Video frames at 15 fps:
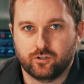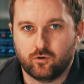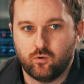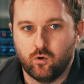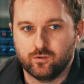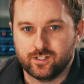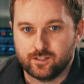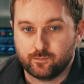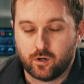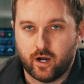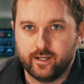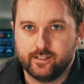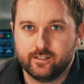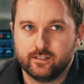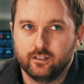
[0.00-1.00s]
or quotes is
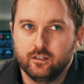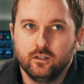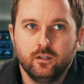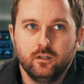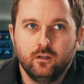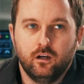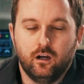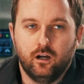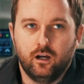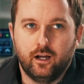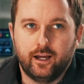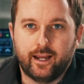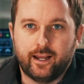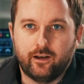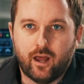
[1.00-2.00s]
price.
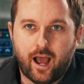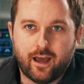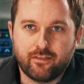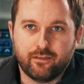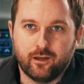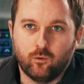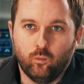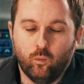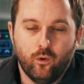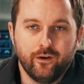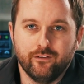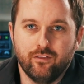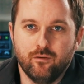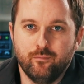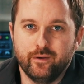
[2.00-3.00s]
And I think one
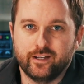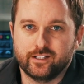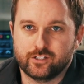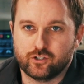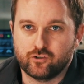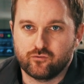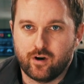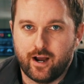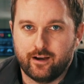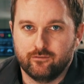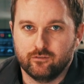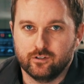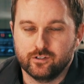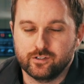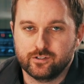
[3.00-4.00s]
of the biggest
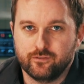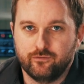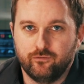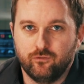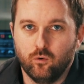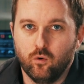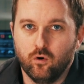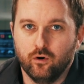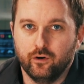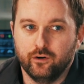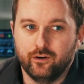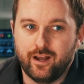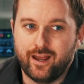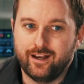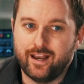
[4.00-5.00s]
drivers
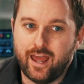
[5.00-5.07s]
for an